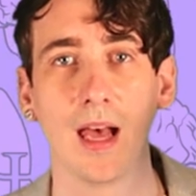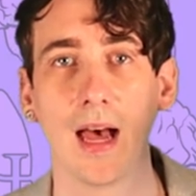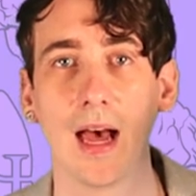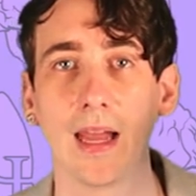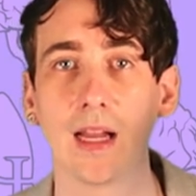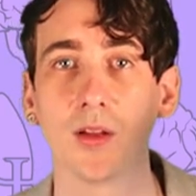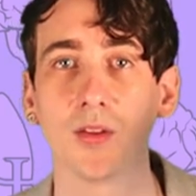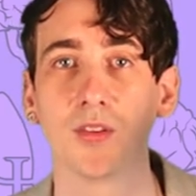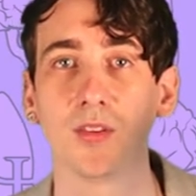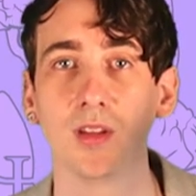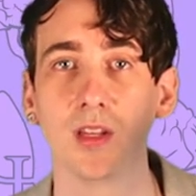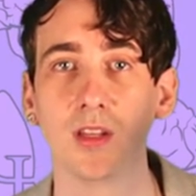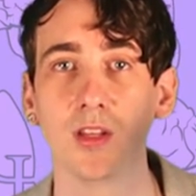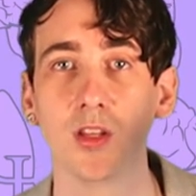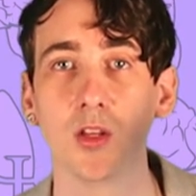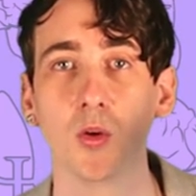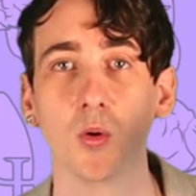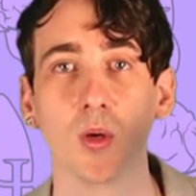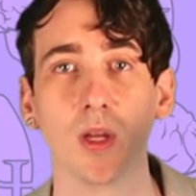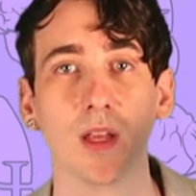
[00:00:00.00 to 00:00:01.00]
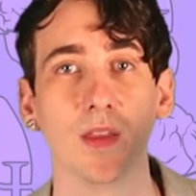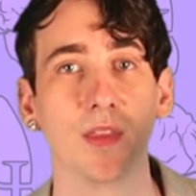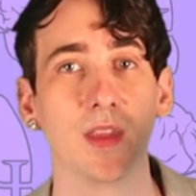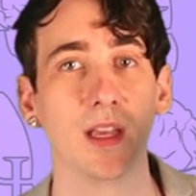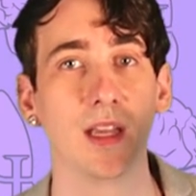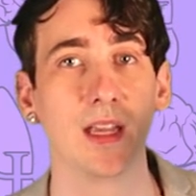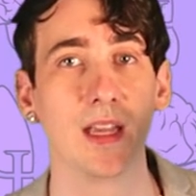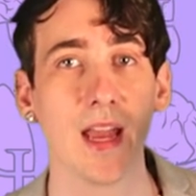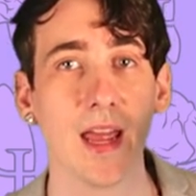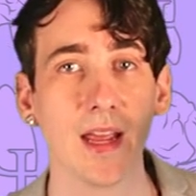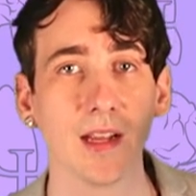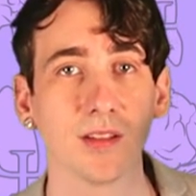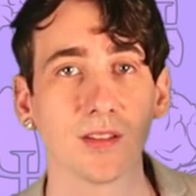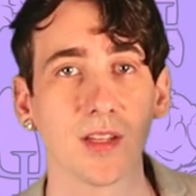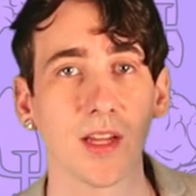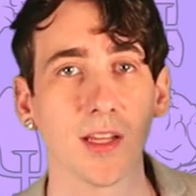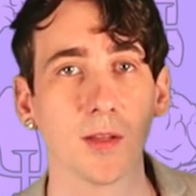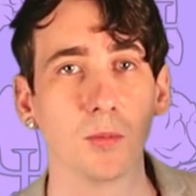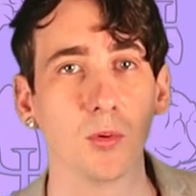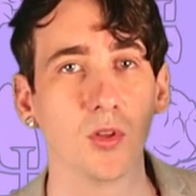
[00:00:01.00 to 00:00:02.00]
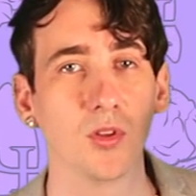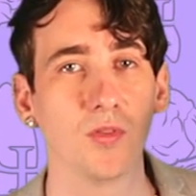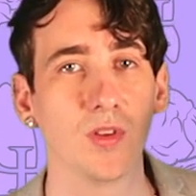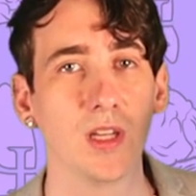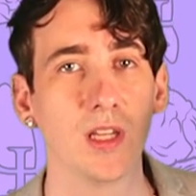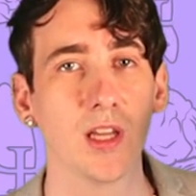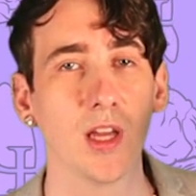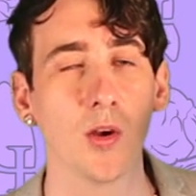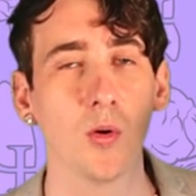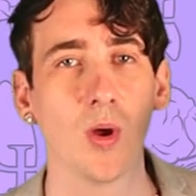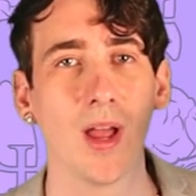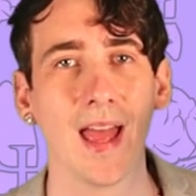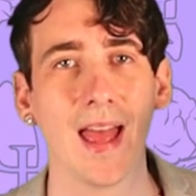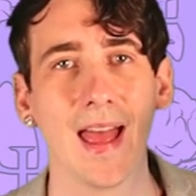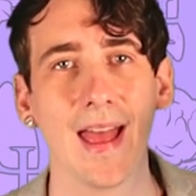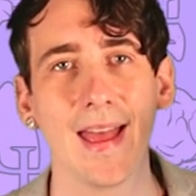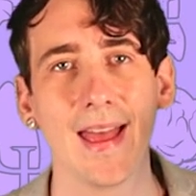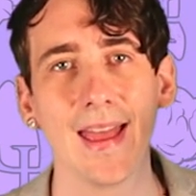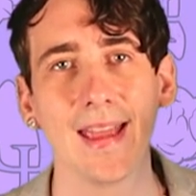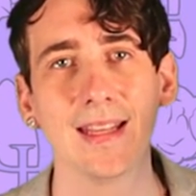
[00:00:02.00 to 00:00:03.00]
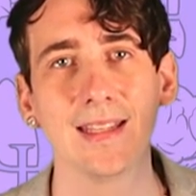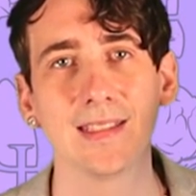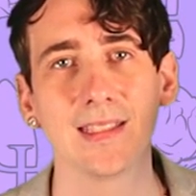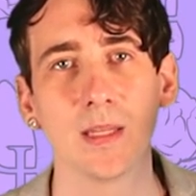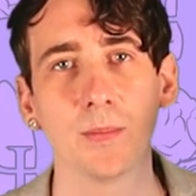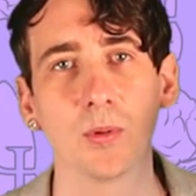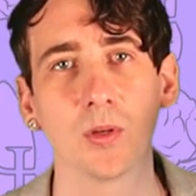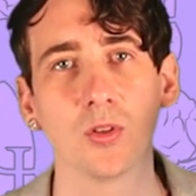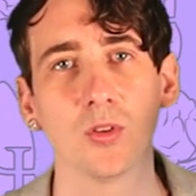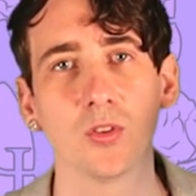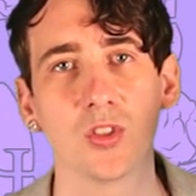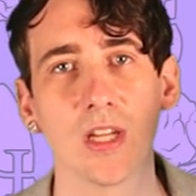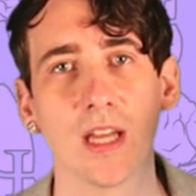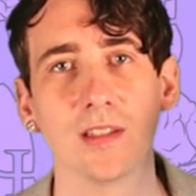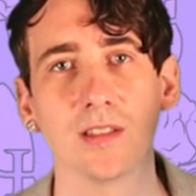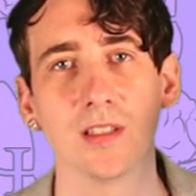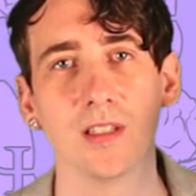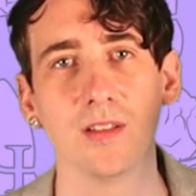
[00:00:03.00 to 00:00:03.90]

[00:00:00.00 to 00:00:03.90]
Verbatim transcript: And I'll see you in the next Psych Boost video, Atypical Gender